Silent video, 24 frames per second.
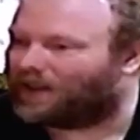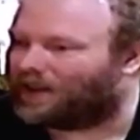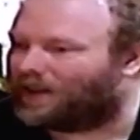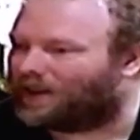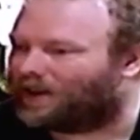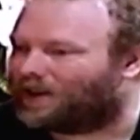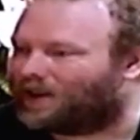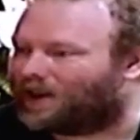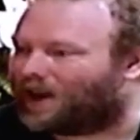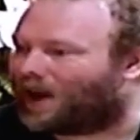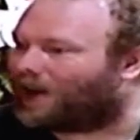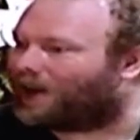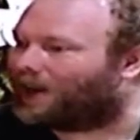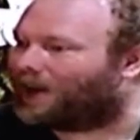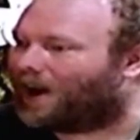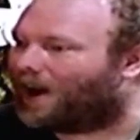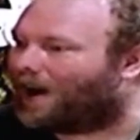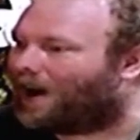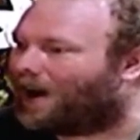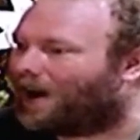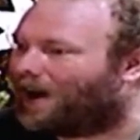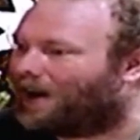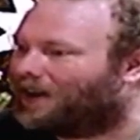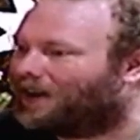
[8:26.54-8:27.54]
Not
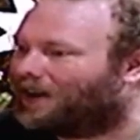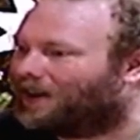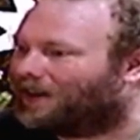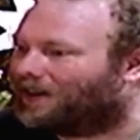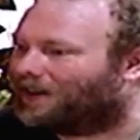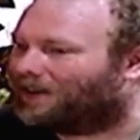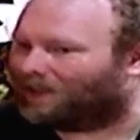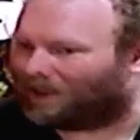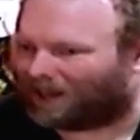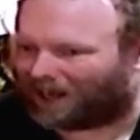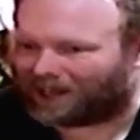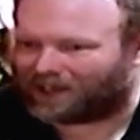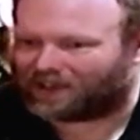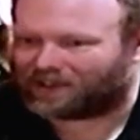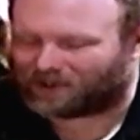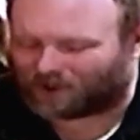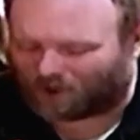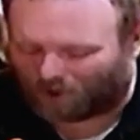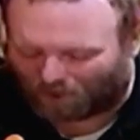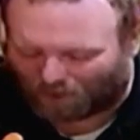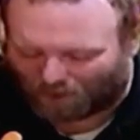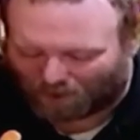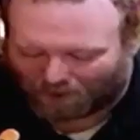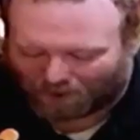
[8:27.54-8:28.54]
God liked
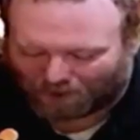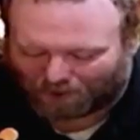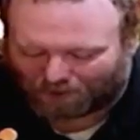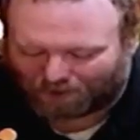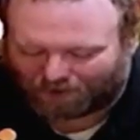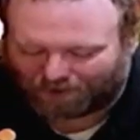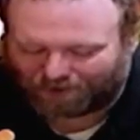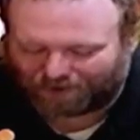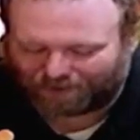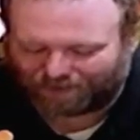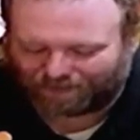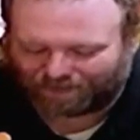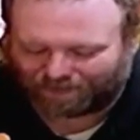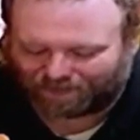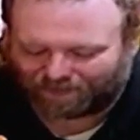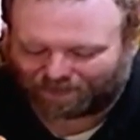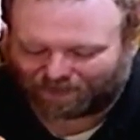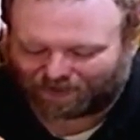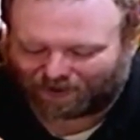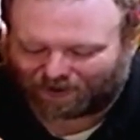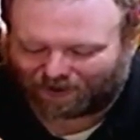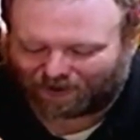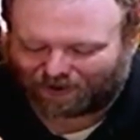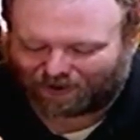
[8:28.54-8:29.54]
the world.
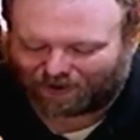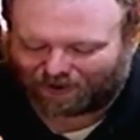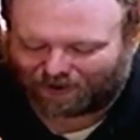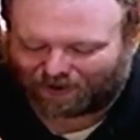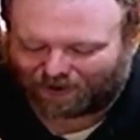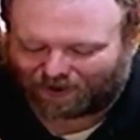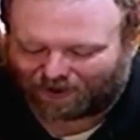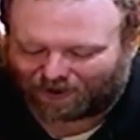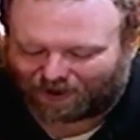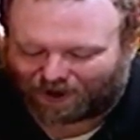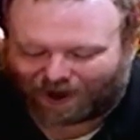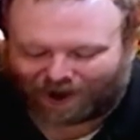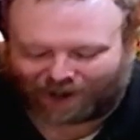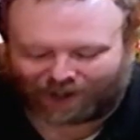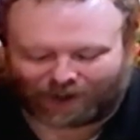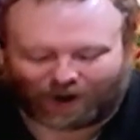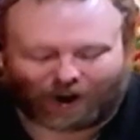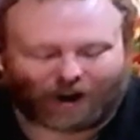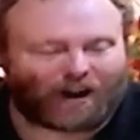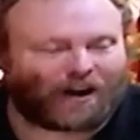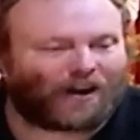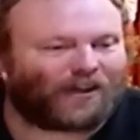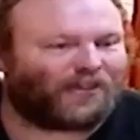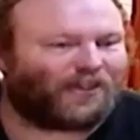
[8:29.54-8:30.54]
Not
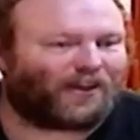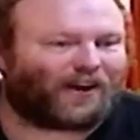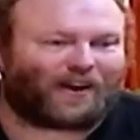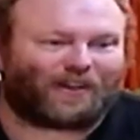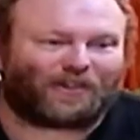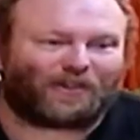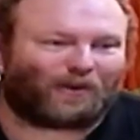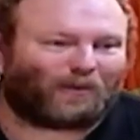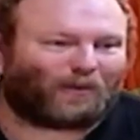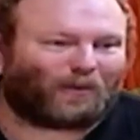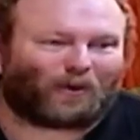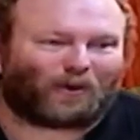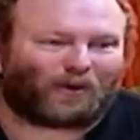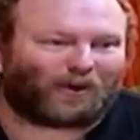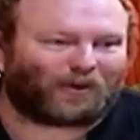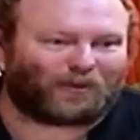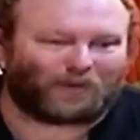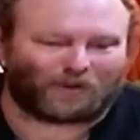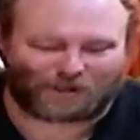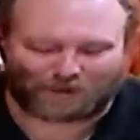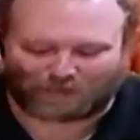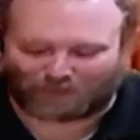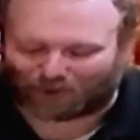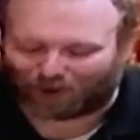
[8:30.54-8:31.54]
God thought the world
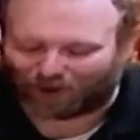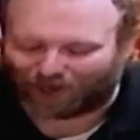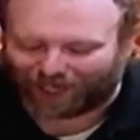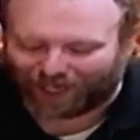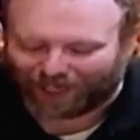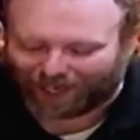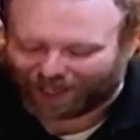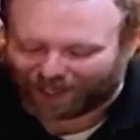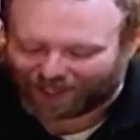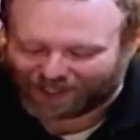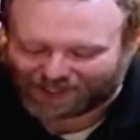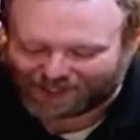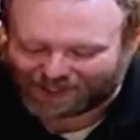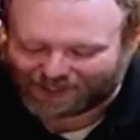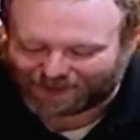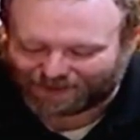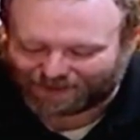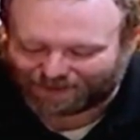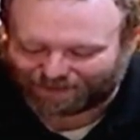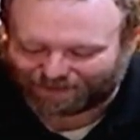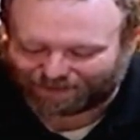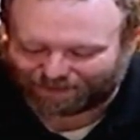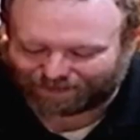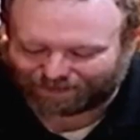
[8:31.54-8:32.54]
was pretty neat.
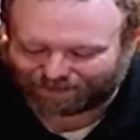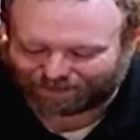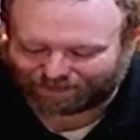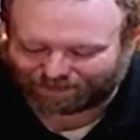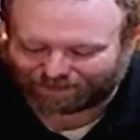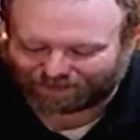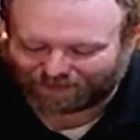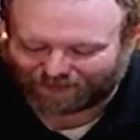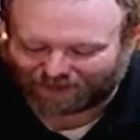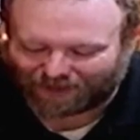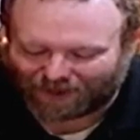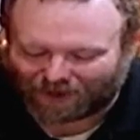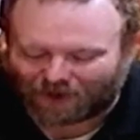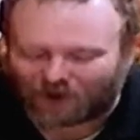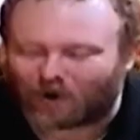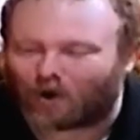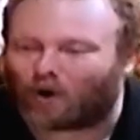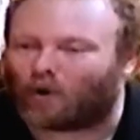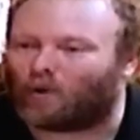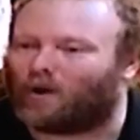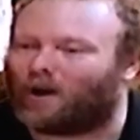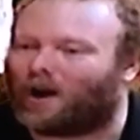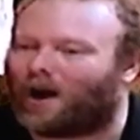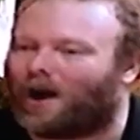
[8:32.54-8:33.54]

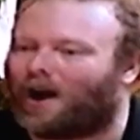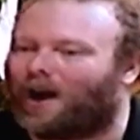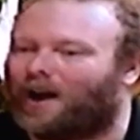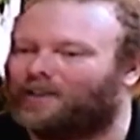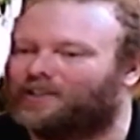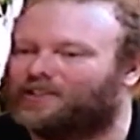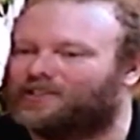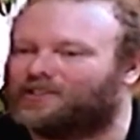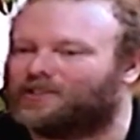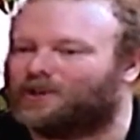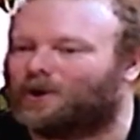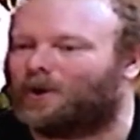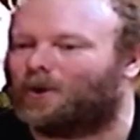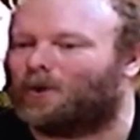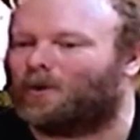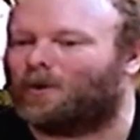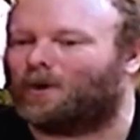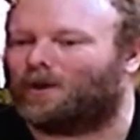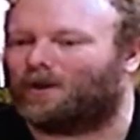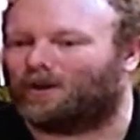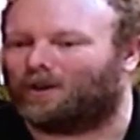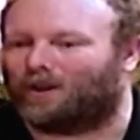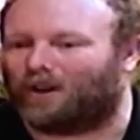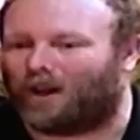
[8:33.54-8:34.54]
No, God so
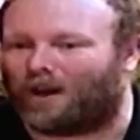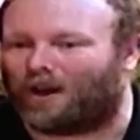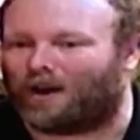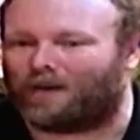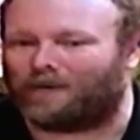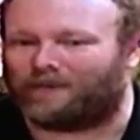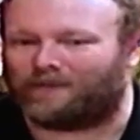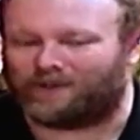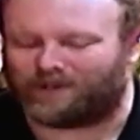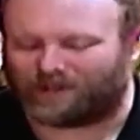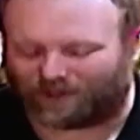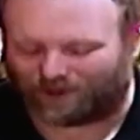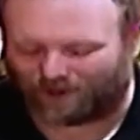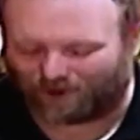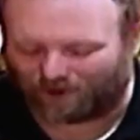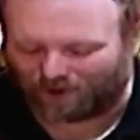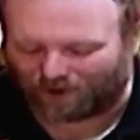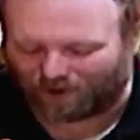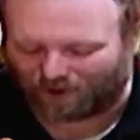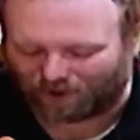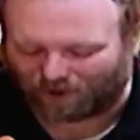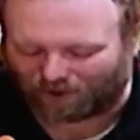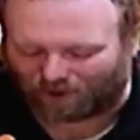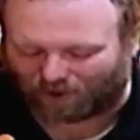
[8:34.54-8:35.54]
loved
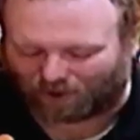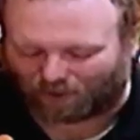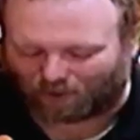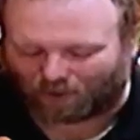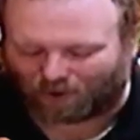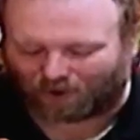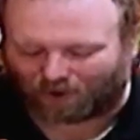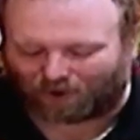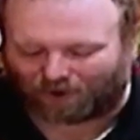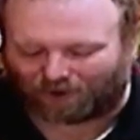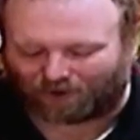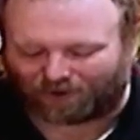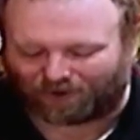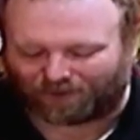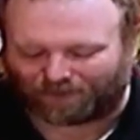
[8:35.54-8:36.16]
the world.